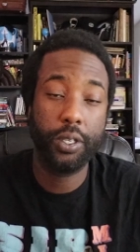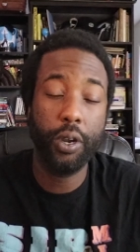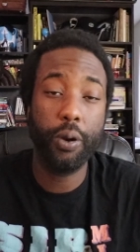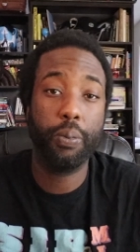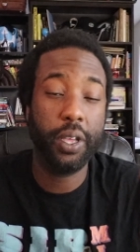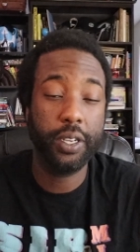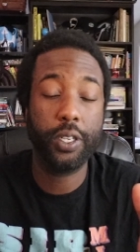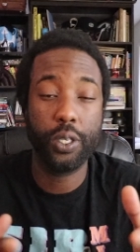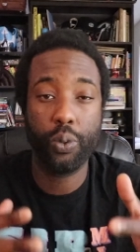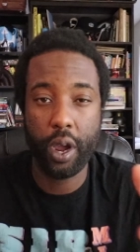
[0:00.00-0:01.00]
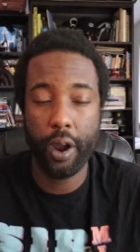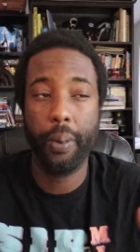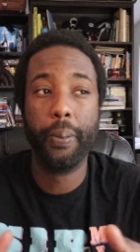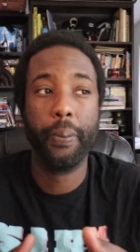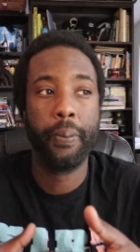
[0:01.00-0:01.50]
certain places
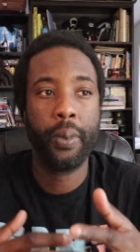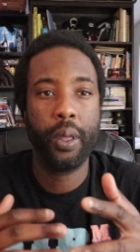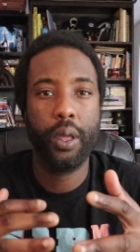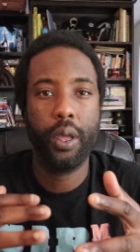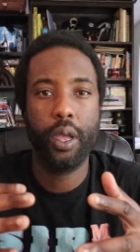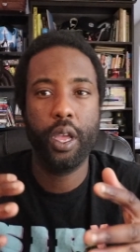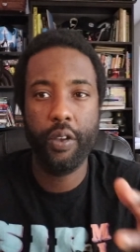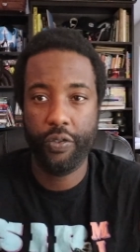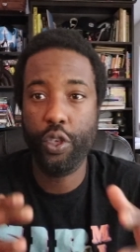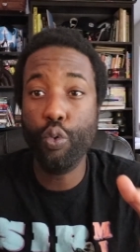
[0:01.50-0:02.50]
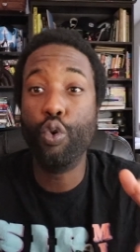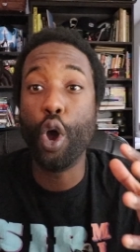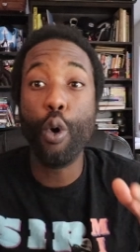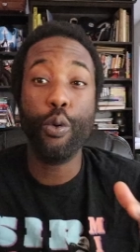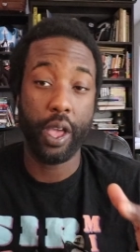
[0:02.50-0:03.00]
where if you
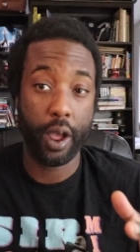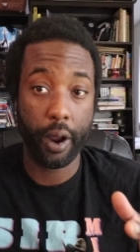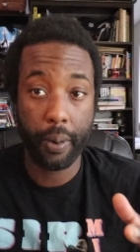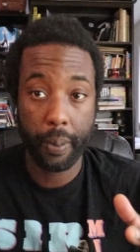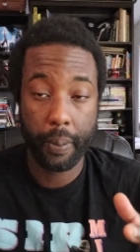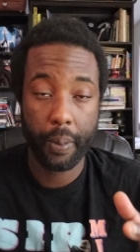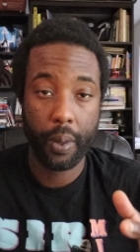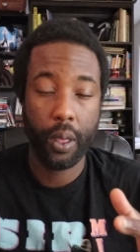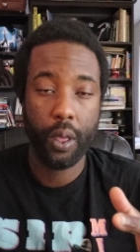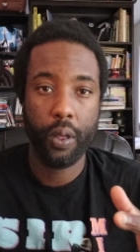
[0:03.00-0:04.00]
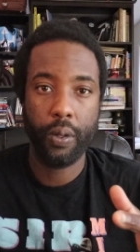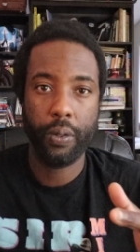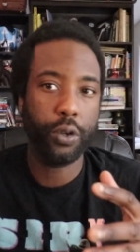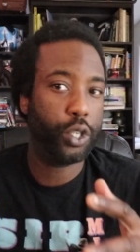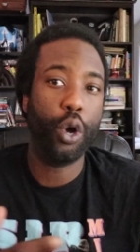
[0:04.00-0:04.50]
go there,
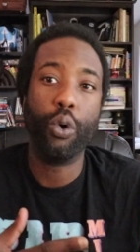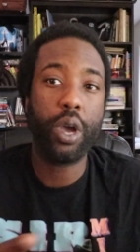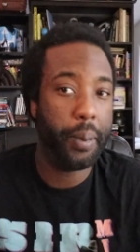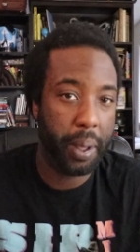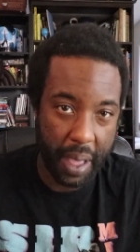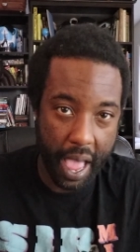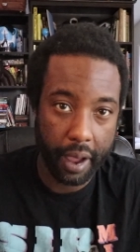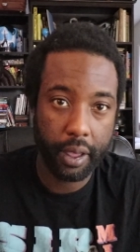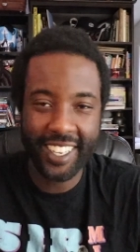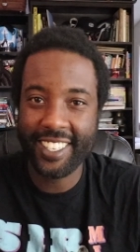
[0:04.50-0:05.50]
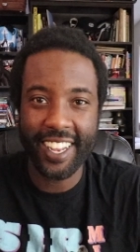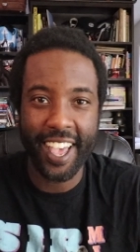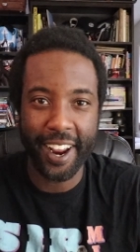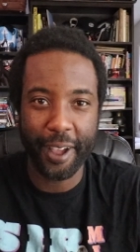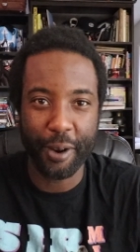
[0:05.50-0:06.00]
there's no coming back. It's
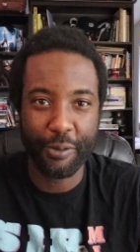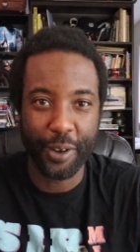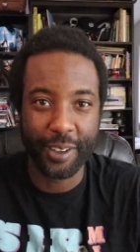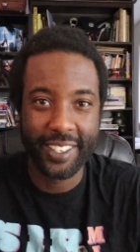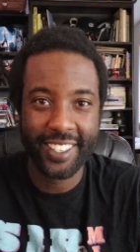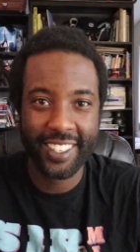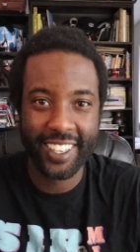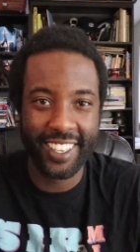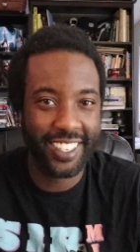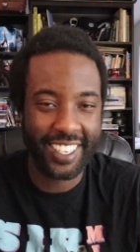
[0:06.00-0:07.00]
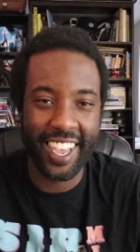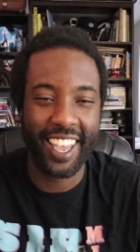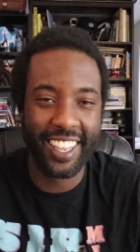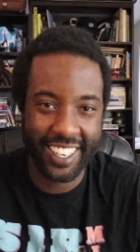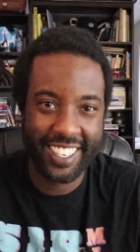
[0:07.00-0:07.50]
sad out here, folks. It's
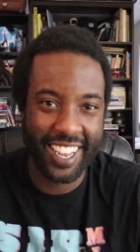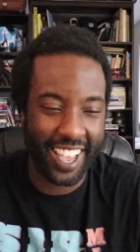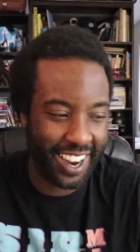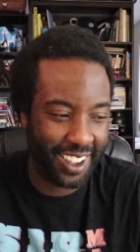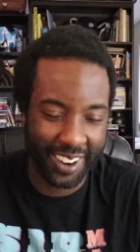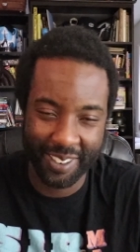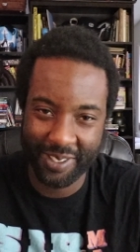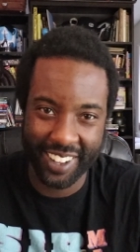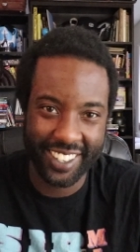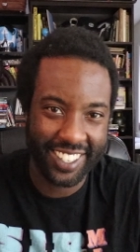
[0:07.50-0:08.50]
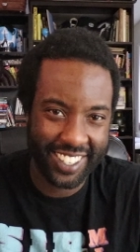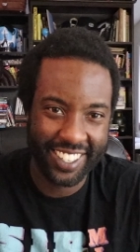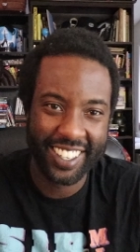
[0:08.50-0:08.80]
sad out here, folks.